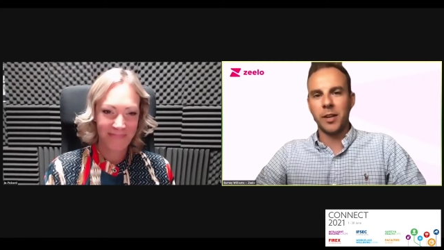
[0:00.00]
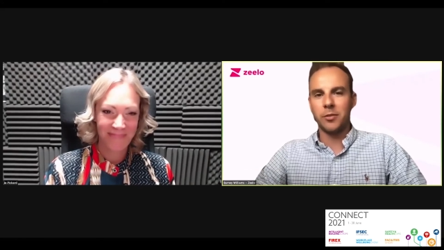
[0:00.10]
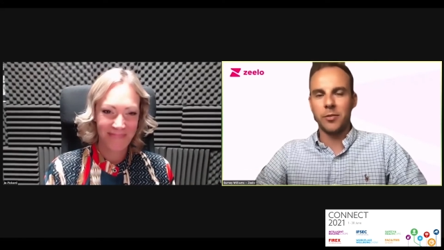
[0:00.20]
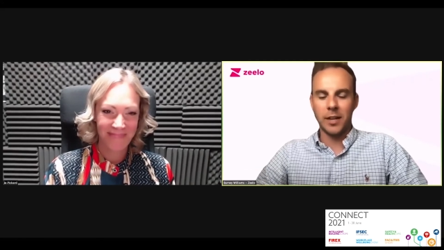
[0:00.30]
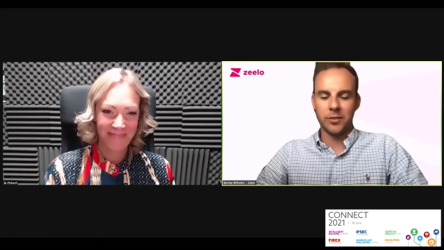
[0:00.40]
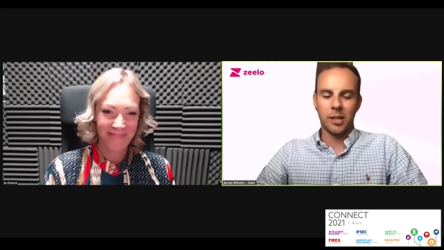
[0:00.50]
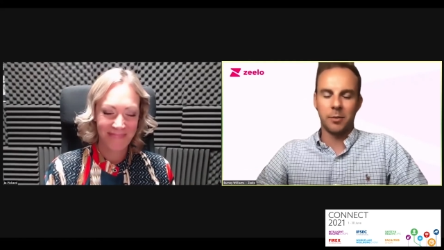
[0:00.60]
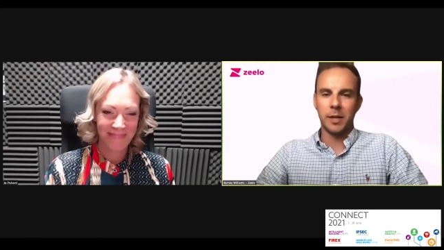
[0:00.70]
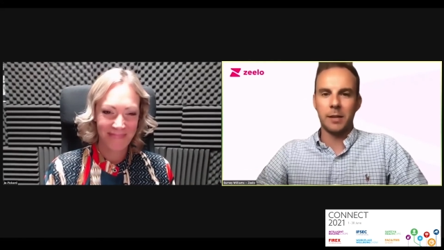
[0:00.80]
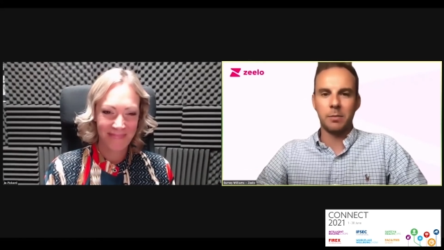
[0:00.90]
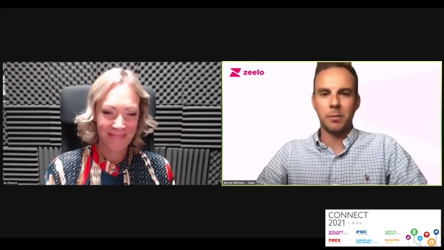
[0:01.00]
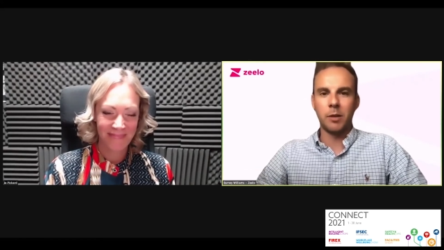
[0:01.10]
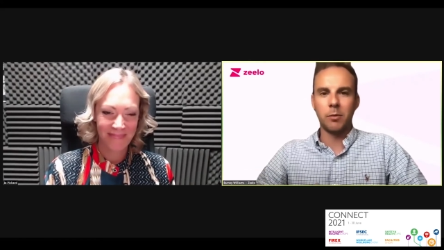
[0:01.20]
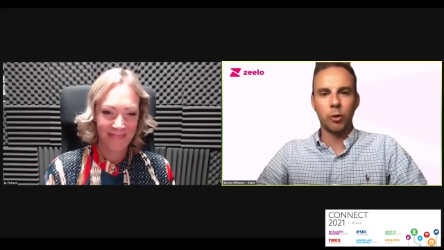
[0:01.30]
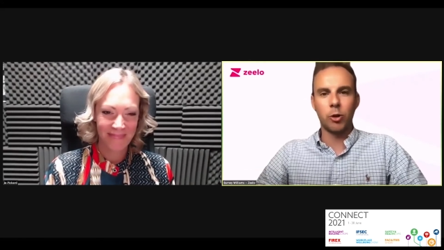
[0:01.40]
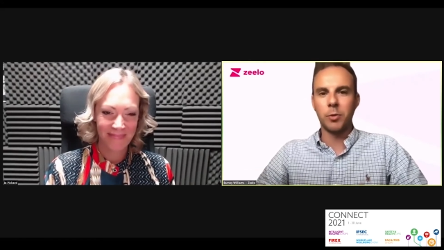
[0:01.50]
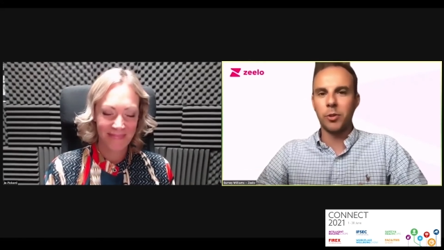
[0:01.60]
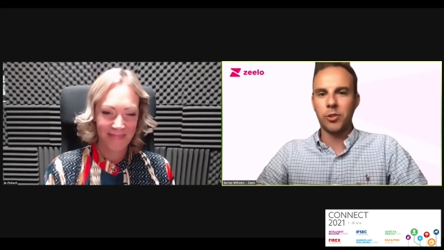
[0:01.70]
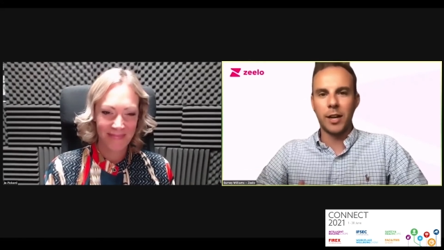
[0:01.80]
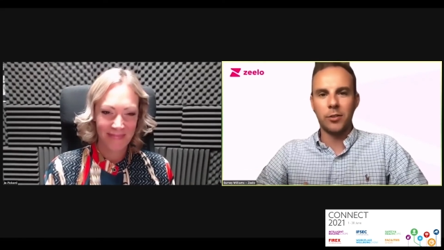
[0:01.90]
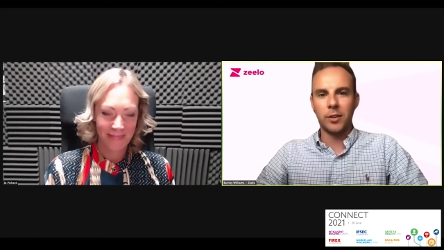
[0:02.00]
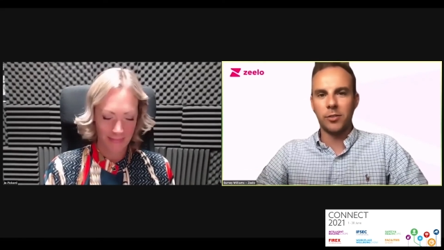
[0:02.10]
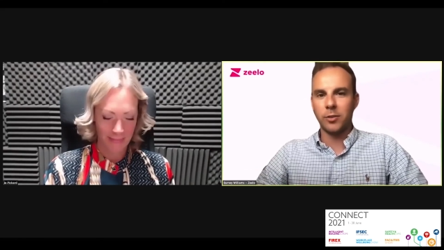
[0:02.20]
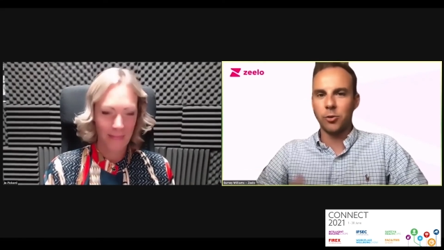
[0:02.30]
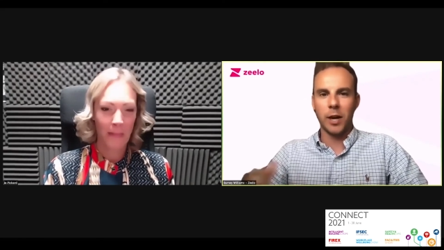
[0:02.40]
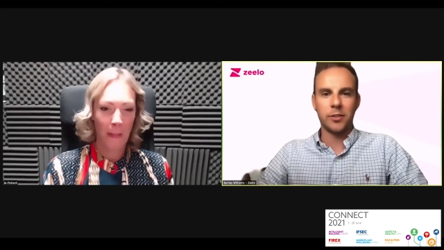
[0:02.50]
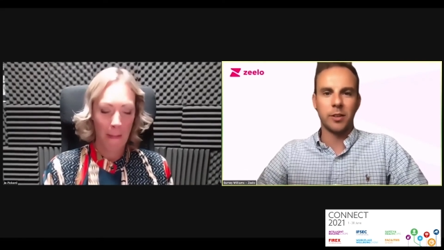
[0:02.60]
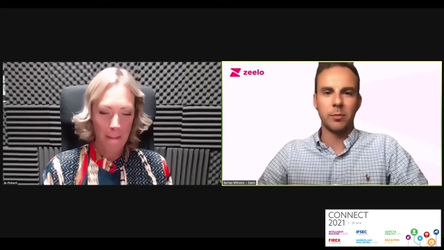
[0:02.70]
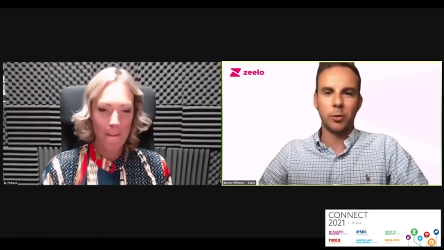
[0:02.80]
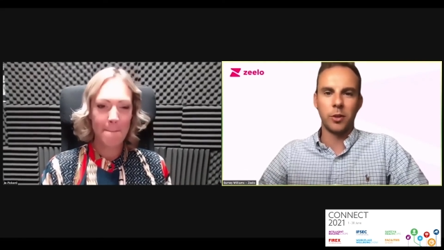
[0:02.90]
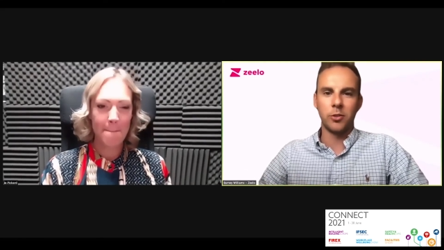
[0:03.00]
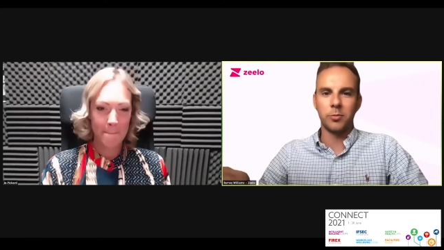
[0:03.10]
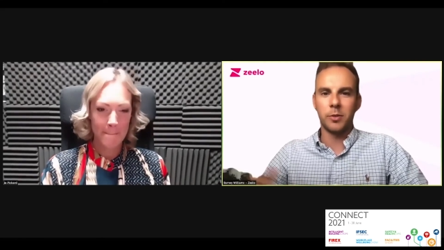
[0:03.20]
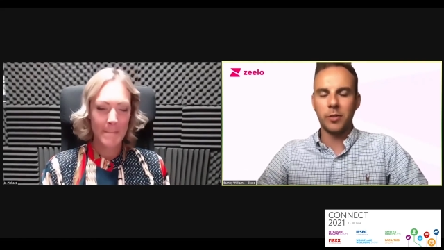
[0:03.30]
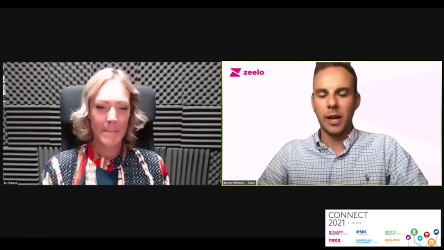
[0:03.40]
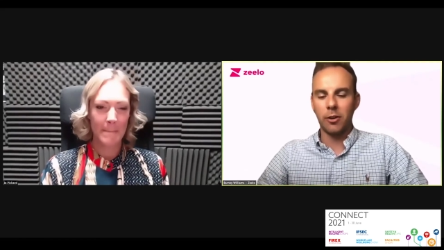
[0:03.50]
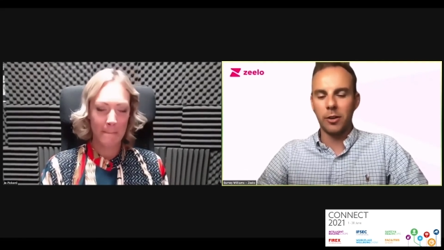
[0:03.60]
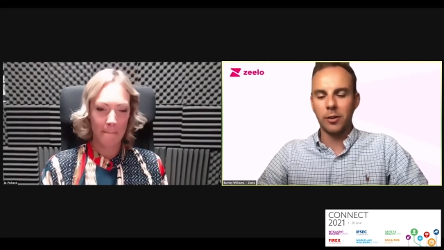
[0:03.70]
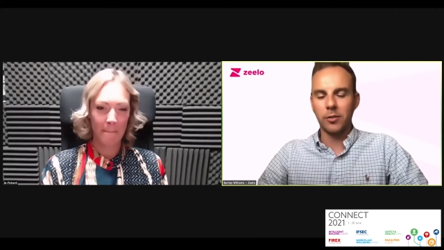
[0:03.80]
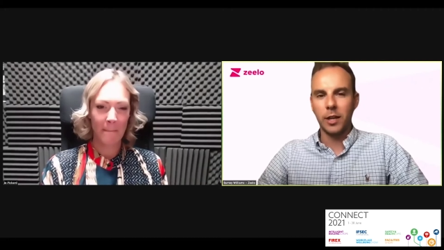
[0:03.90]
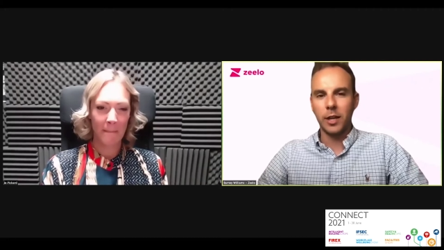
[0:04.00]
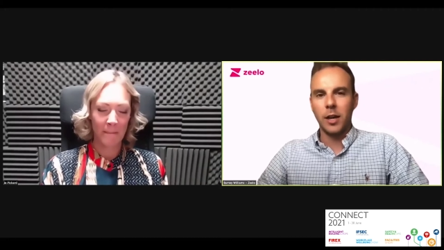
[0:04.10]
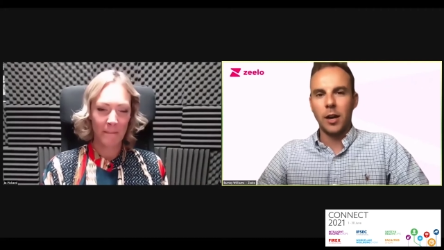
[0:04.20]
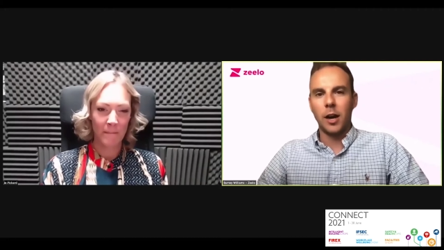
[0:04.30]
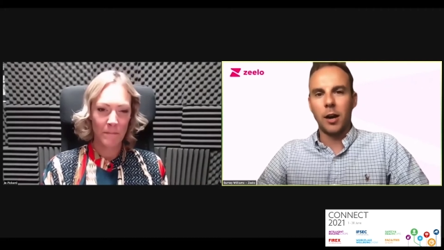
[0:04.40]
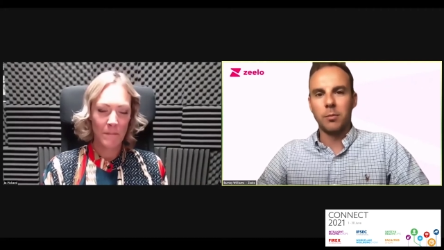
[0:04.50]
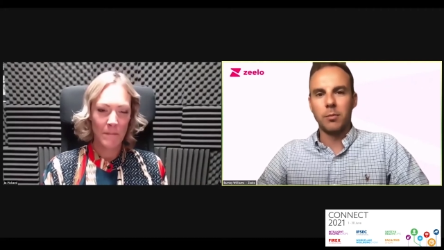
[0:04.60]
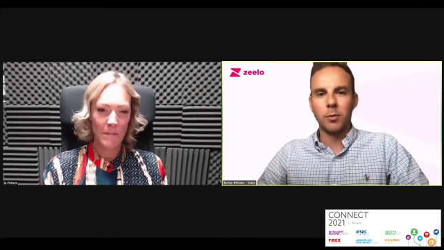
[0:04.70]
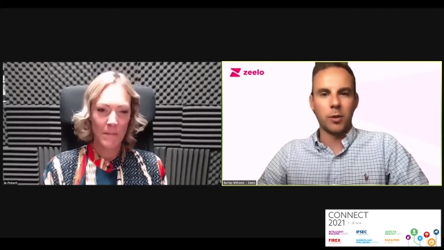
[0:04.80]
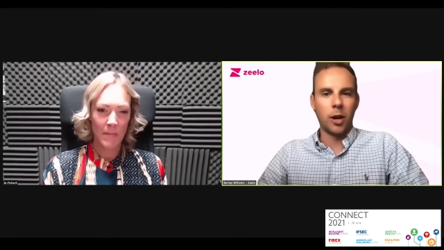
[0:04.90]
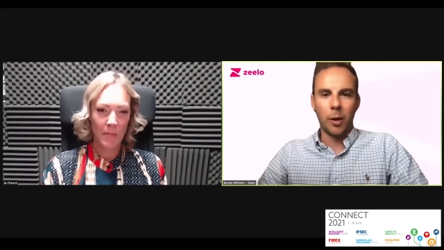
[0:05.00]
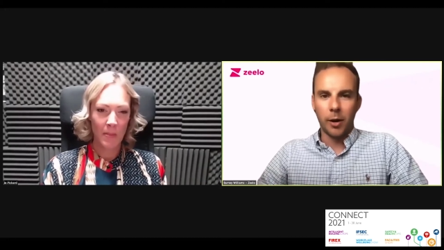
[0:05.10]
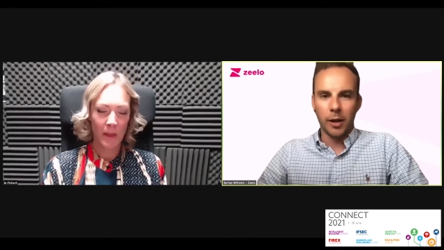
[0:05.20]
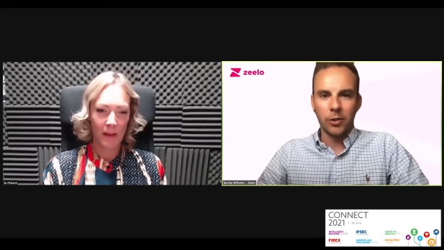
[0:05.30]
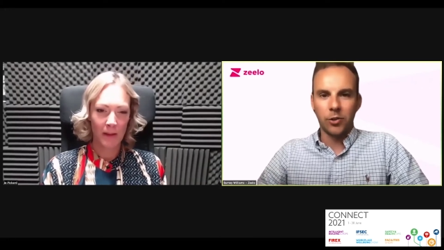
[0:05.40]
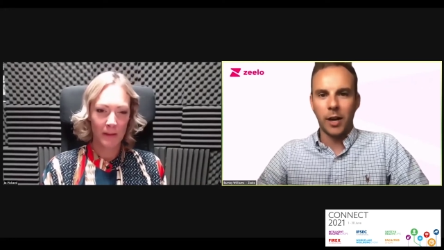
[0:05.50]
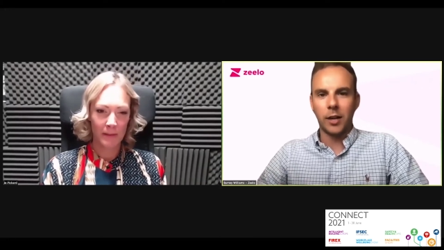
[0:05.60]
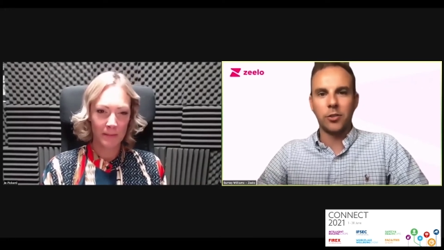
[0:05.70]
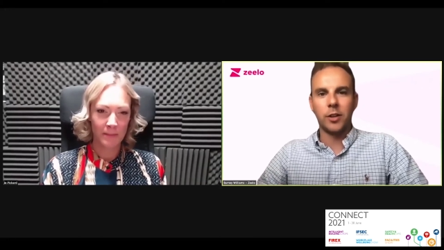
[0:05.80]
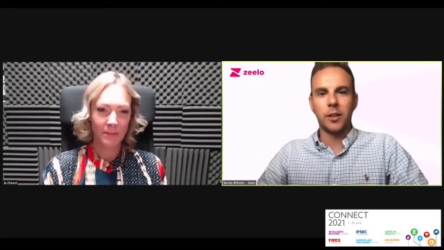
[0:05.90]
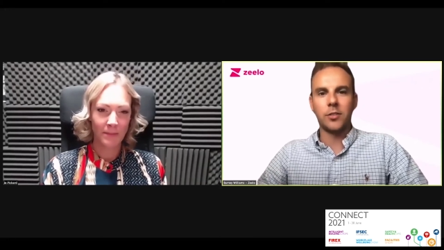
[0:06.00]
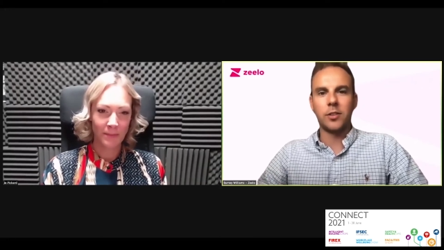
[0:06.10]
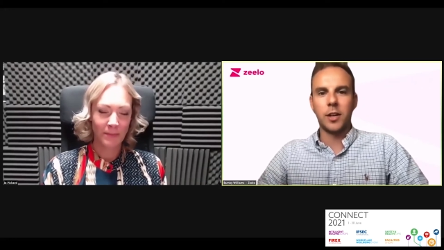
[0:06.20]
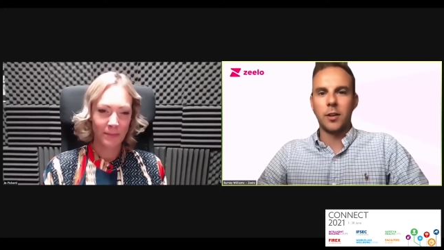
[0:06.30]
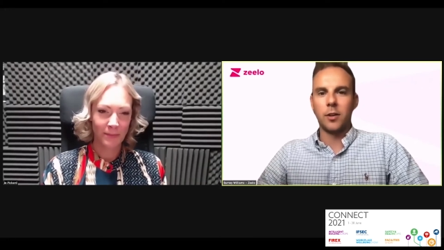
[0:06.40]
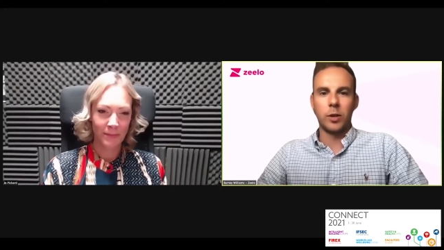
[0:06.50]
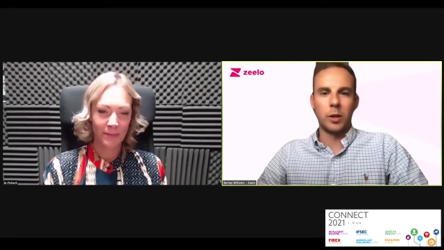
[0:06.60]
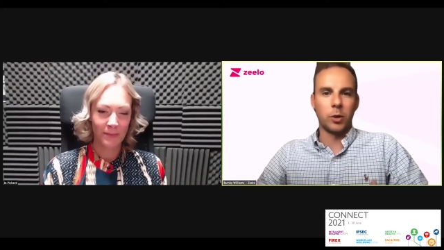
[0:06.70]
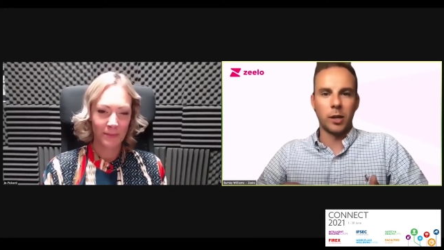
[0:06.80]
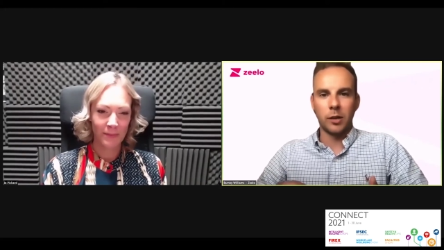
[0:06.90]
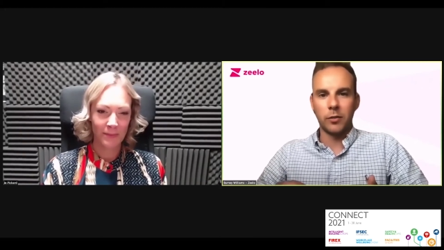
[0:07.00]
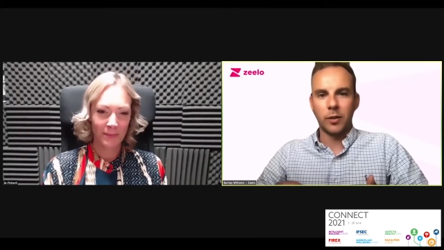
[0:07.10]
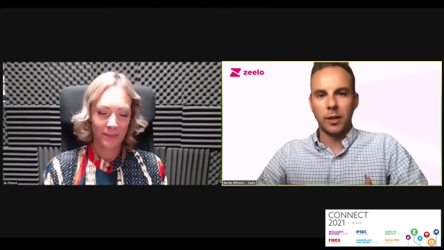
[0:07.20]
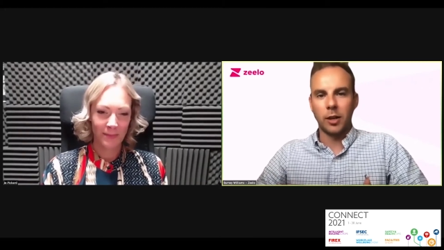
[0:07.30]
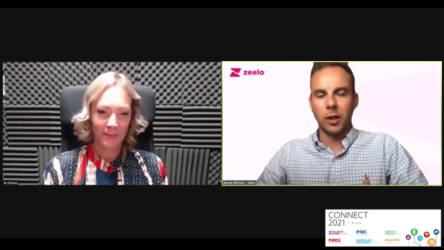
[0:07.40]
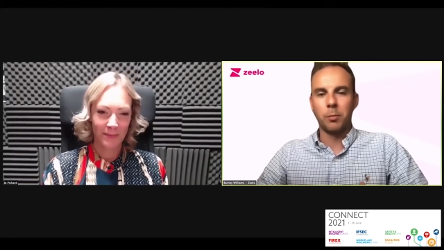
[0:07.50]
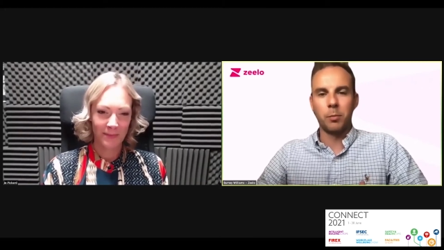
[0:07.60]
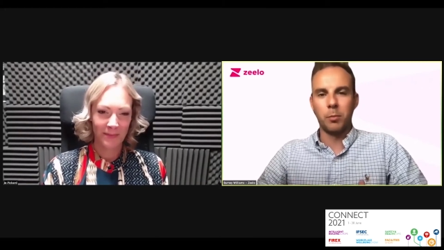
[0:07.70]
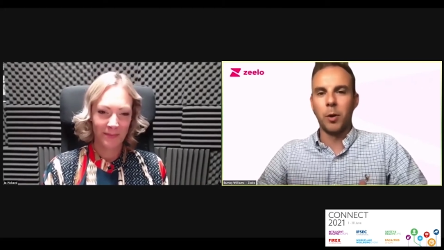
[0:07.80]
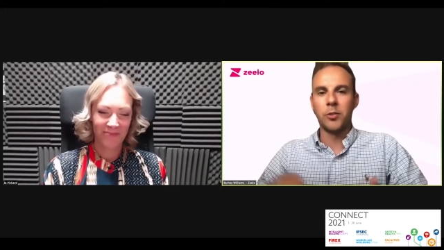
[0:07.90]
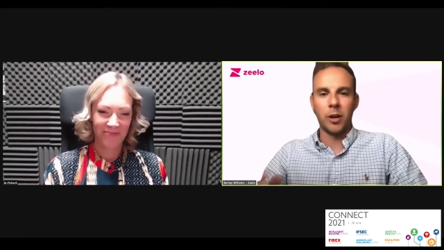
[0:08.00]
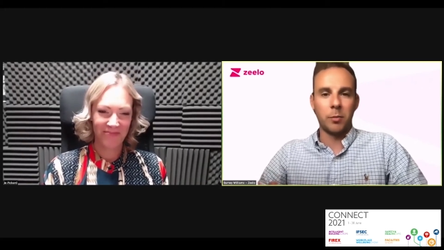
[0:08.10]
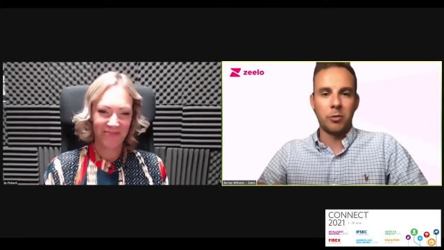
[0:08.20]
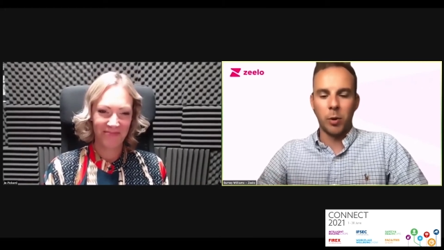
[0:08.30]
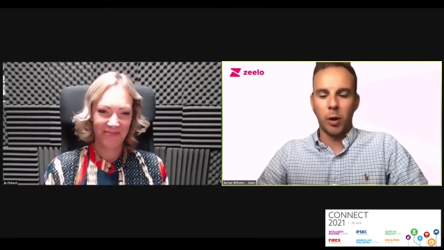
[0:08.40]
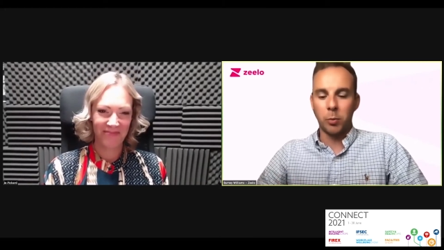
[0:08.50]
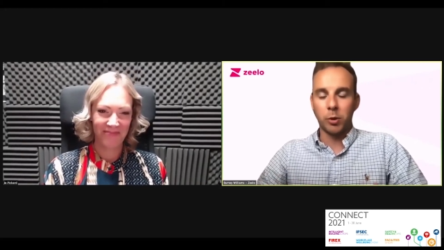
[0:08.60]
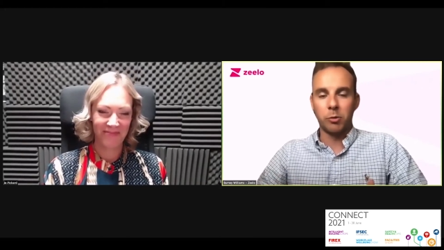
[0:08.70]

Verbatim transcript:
Speaker 1: we tend to fix are going to be you know, recruitment challenges, so attracting employees from different areas, um, car parking challenges, or they want to, you know, most companies we work with